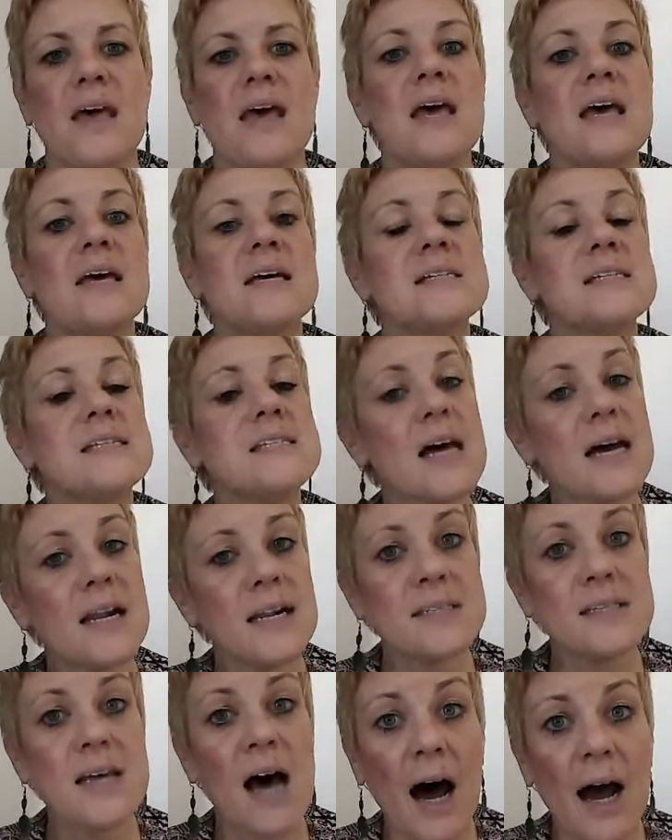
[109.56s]
Set
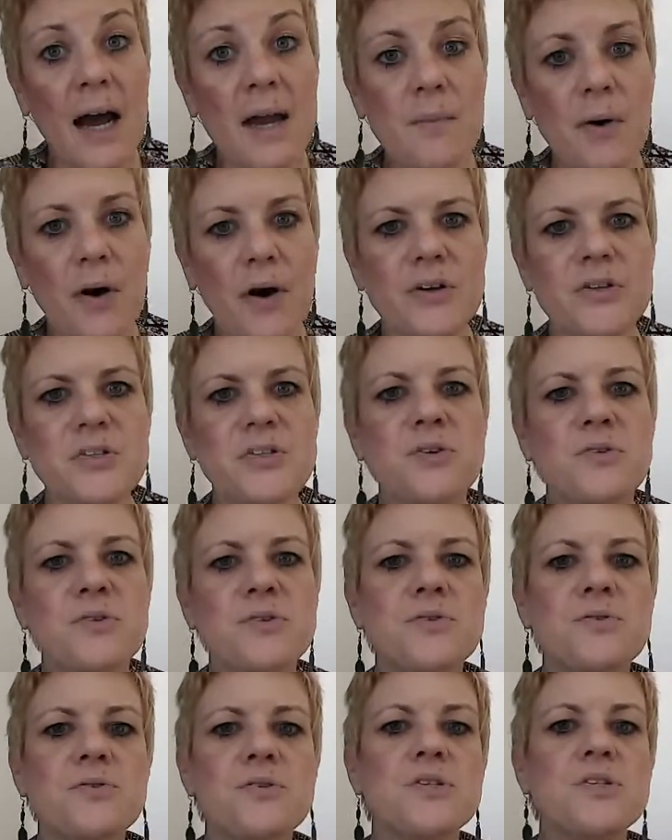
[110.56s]
a timer so
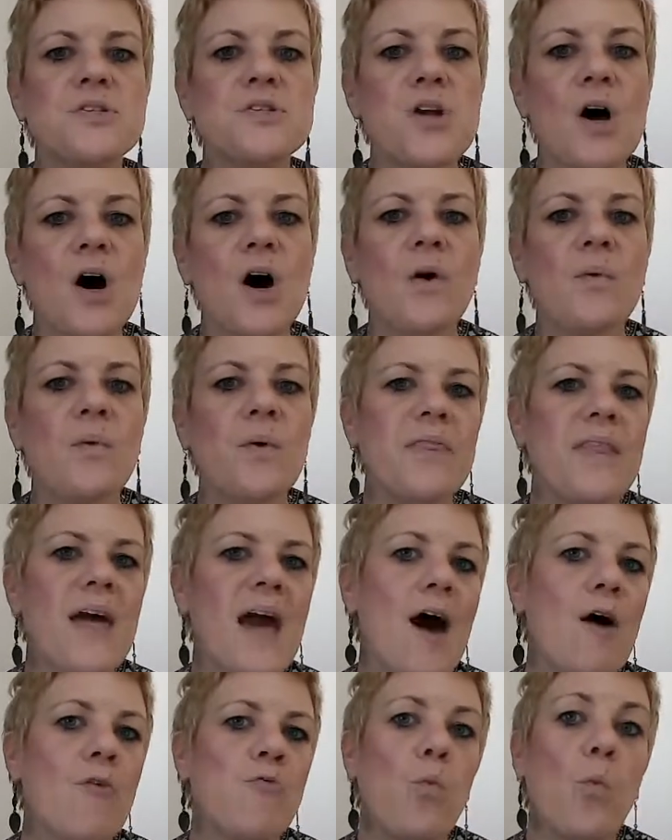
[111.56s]
students know when they
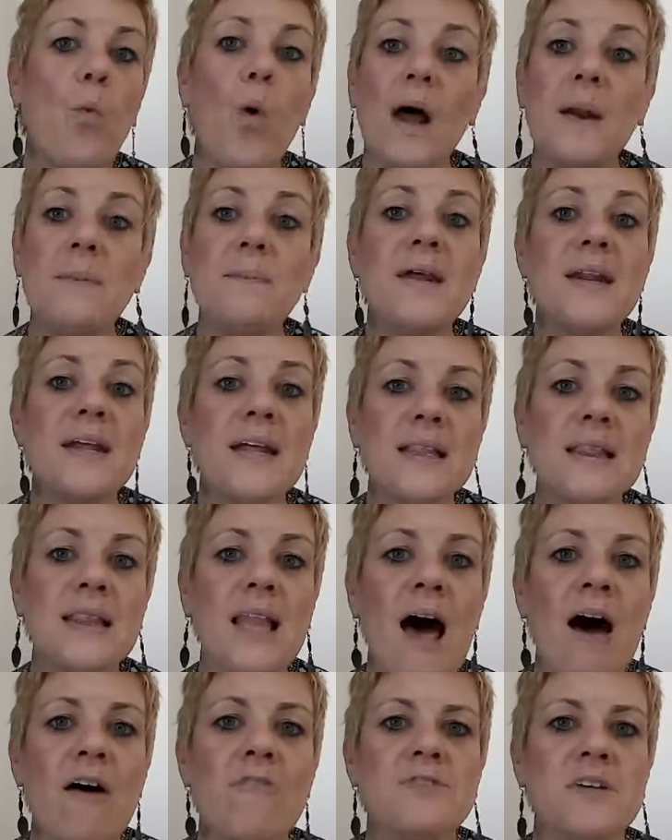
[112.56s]
have 1 minute
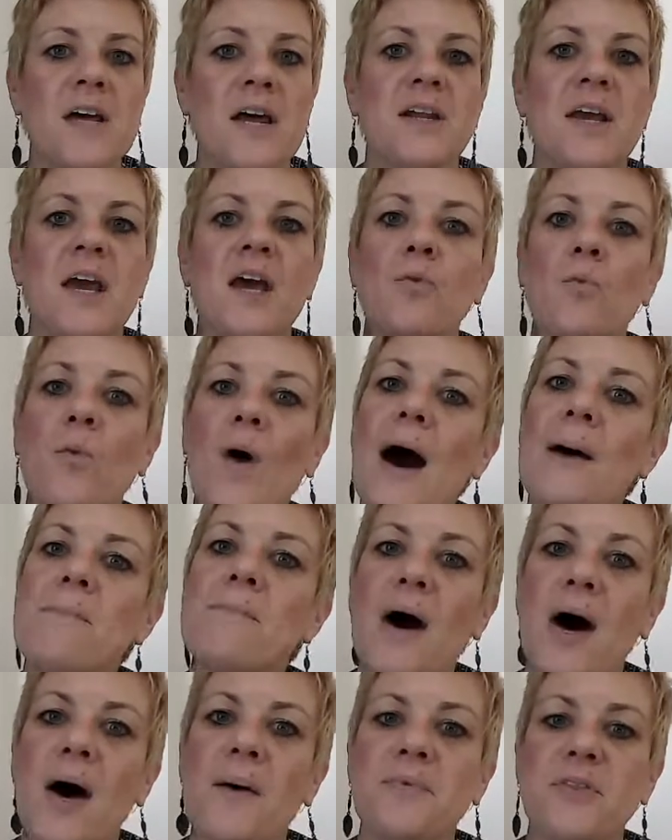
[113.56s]
left and can wrap
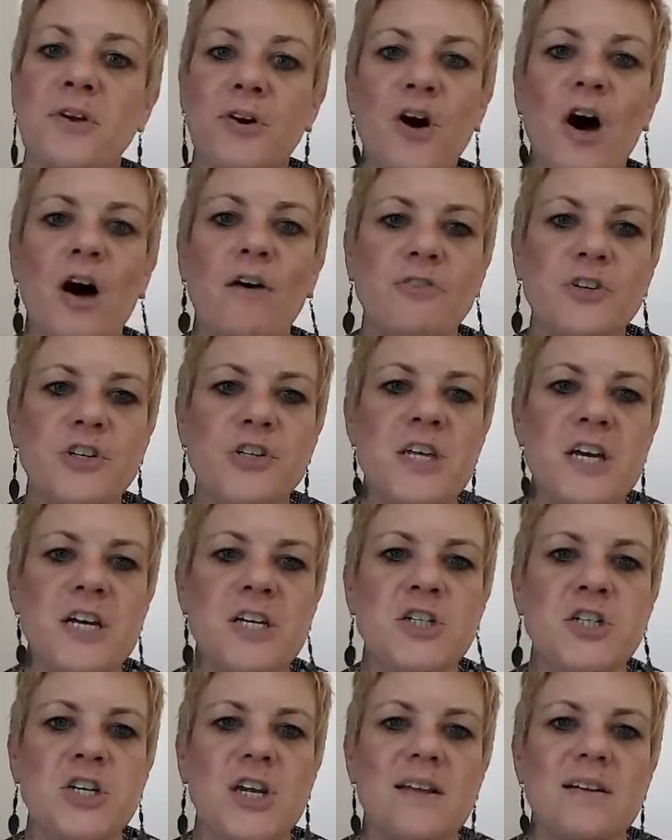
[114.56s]
up their
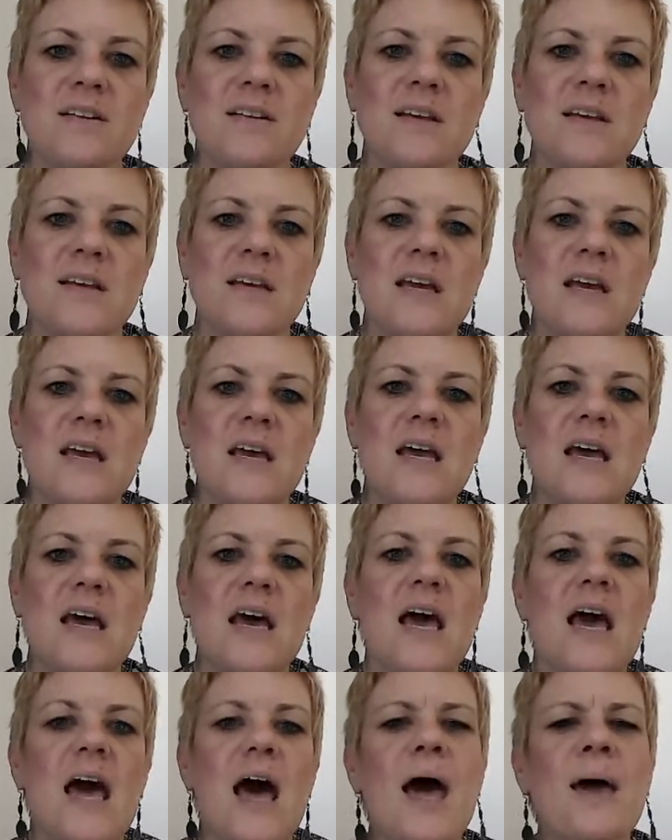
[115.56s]
conversation.
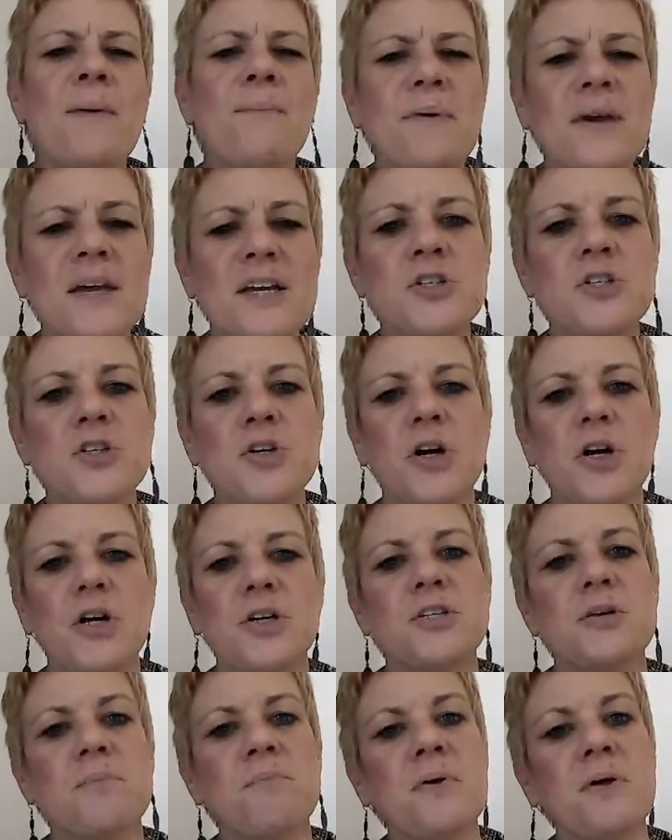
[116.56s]
And be sure
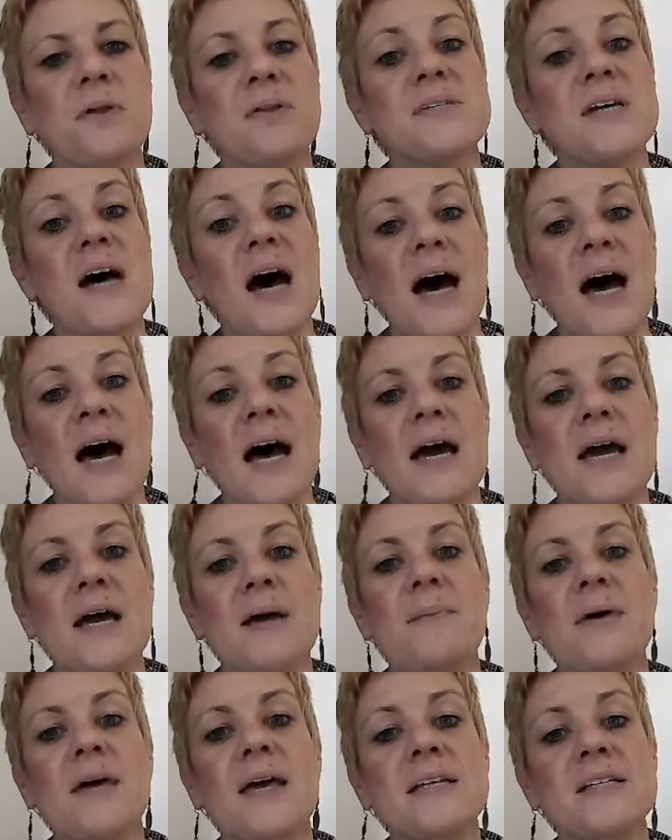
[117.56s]
to build
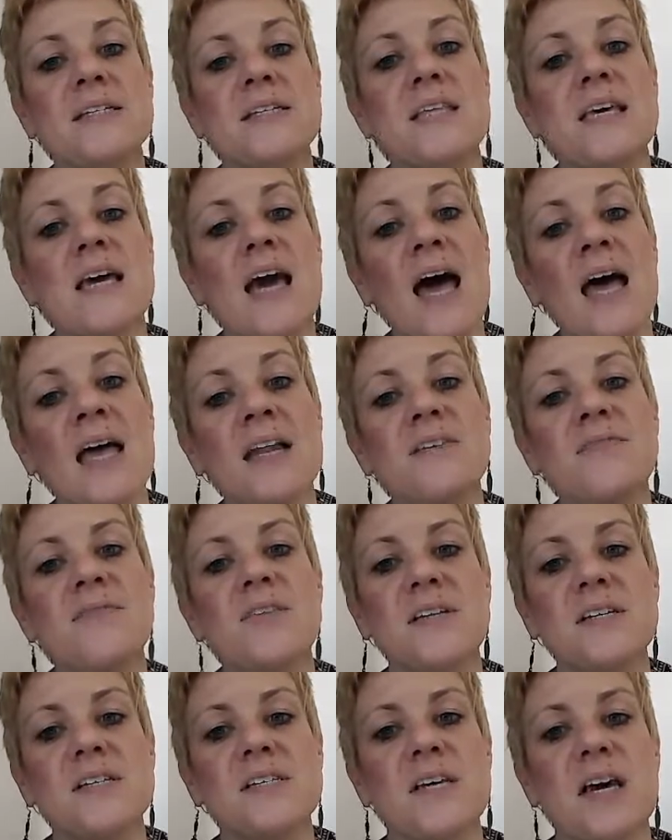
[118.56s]
time into the end of
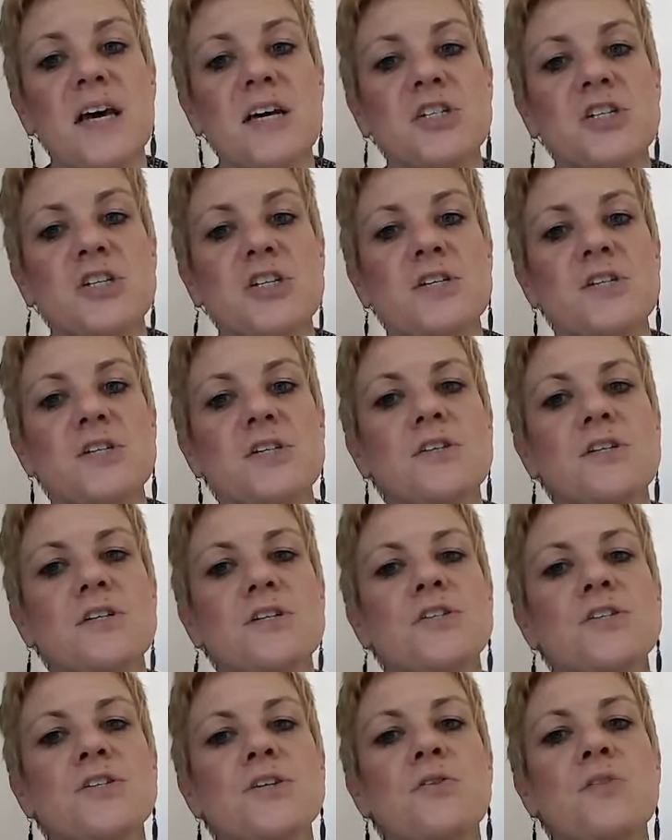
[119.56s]
the discussions
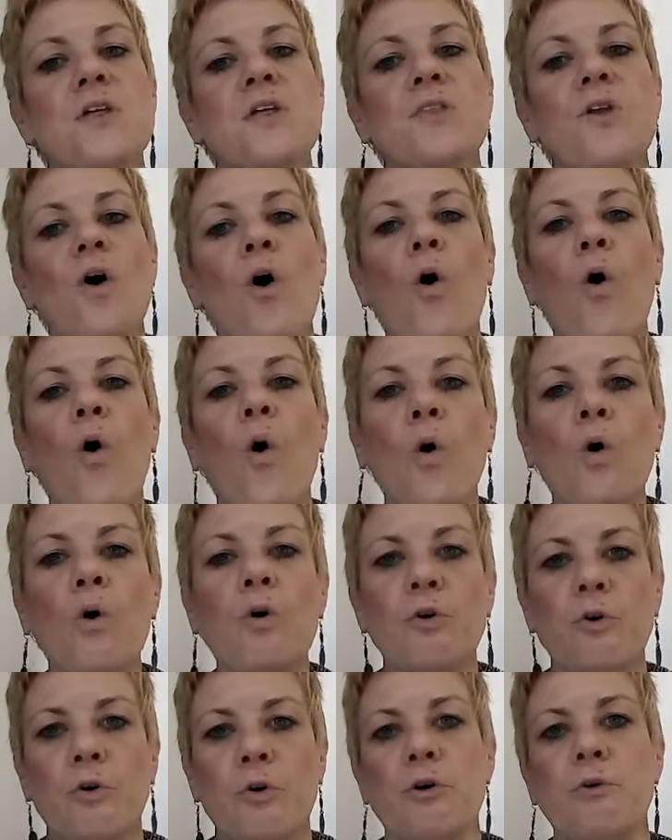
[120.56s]
so that the whole
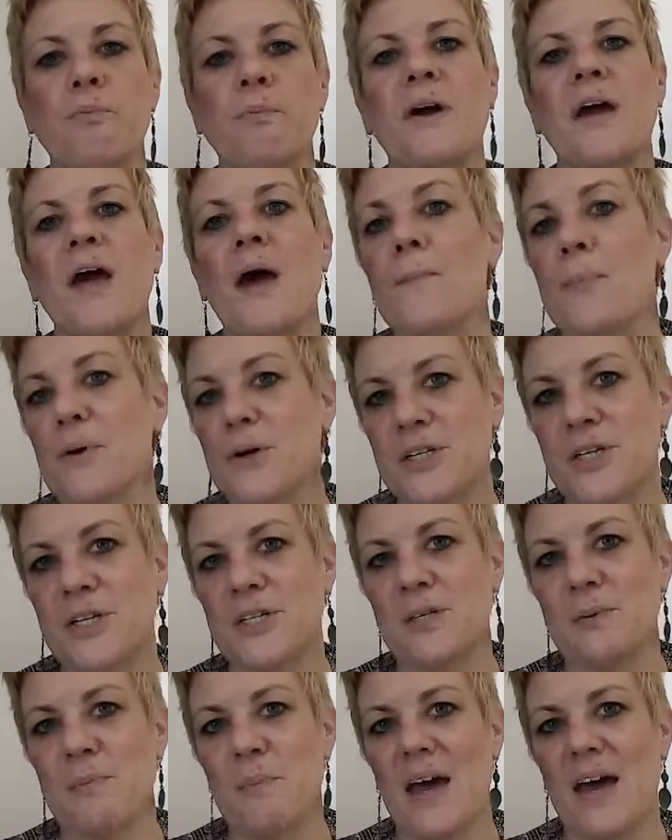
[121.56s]
group can
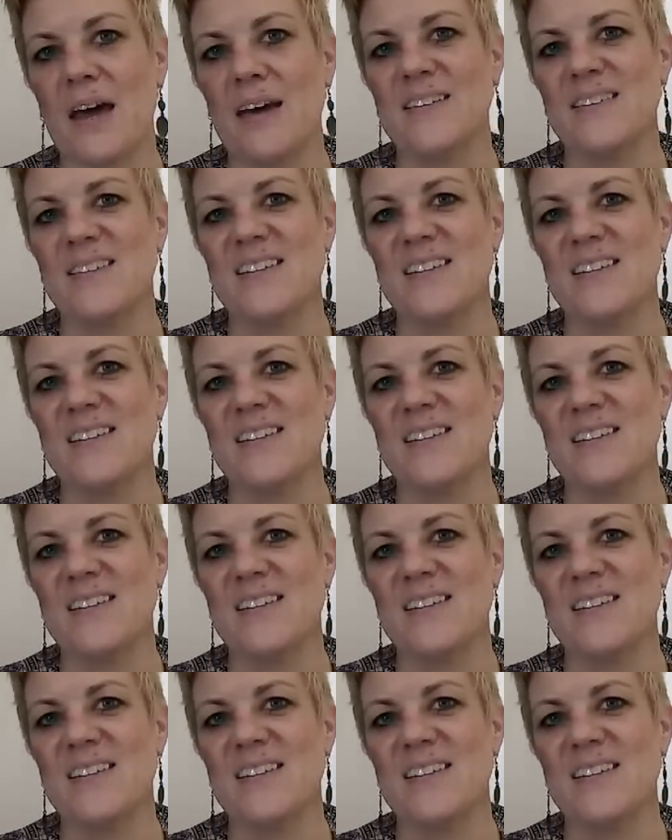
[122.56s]
participate.